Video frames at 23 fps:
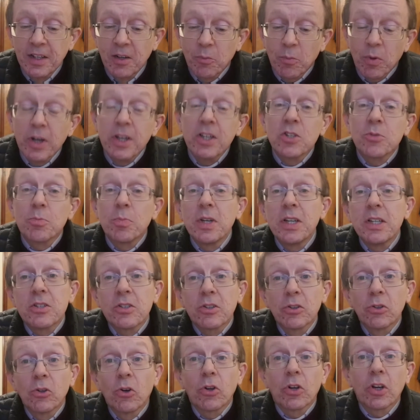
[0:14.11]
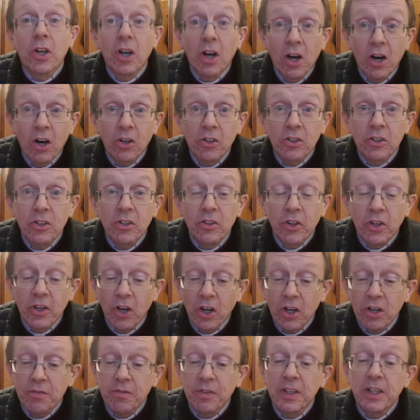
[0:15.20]
Praise be to the Lord God, the God
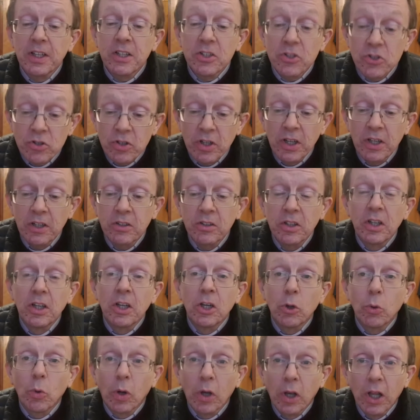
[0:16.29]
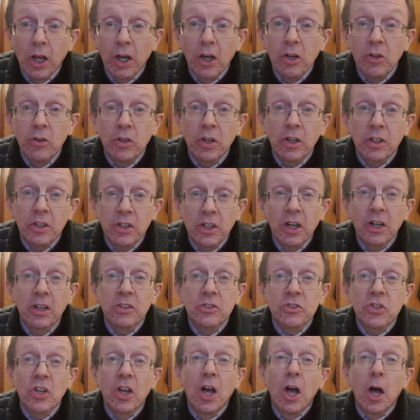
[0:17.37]
of Israel, who alone
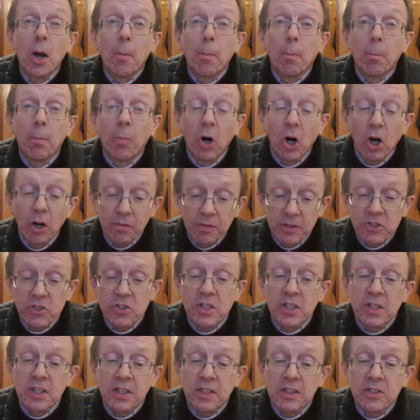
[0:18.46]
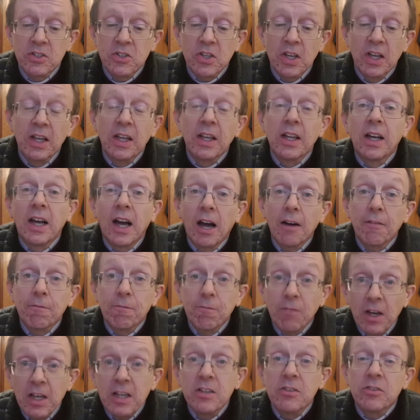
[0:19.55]
does marvelous deeds. Have
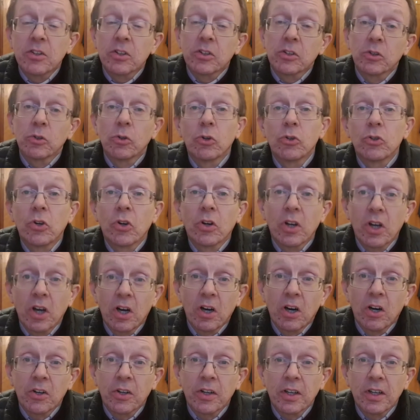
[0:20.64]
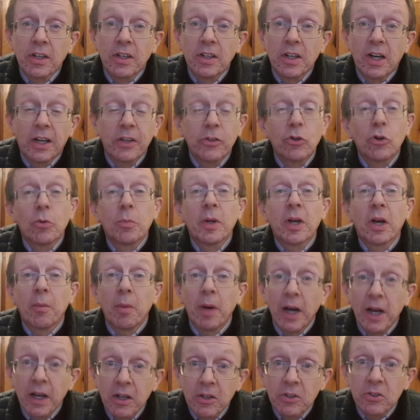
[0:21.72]
faith in the Lord your God, and you will be
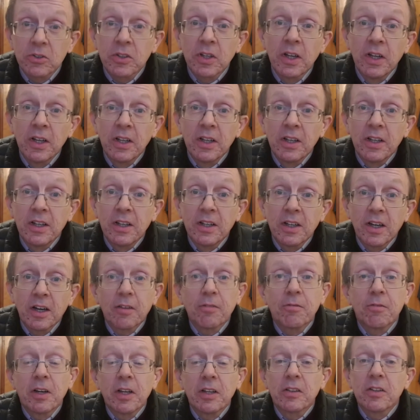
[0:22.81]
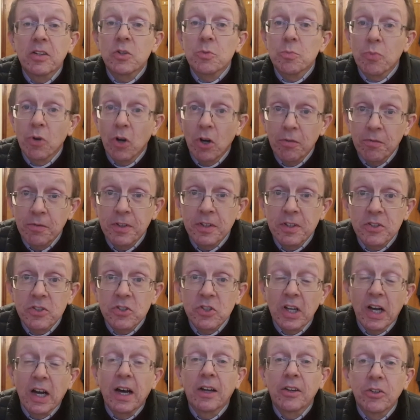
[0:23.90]
upheld. Have faith in his prophets,
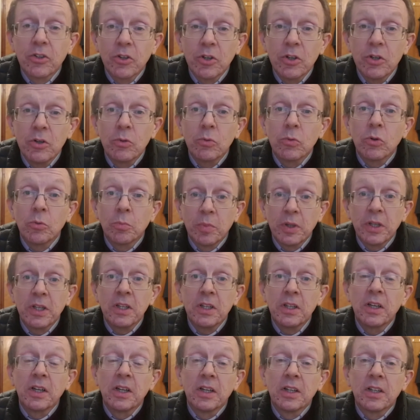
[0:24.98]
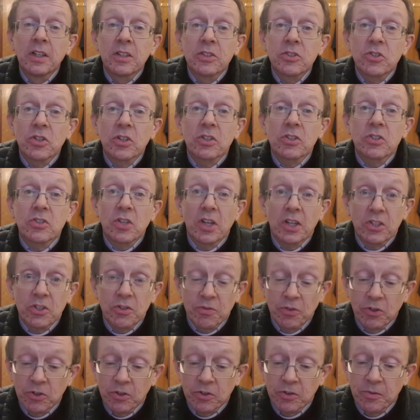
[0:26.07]
and you will be
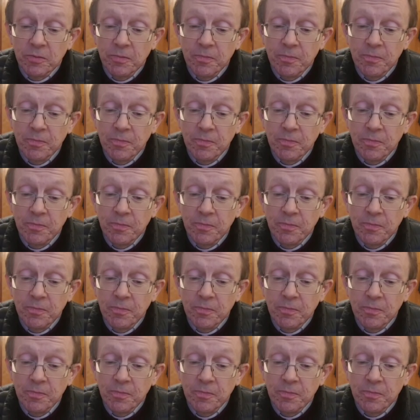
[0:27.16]
successful.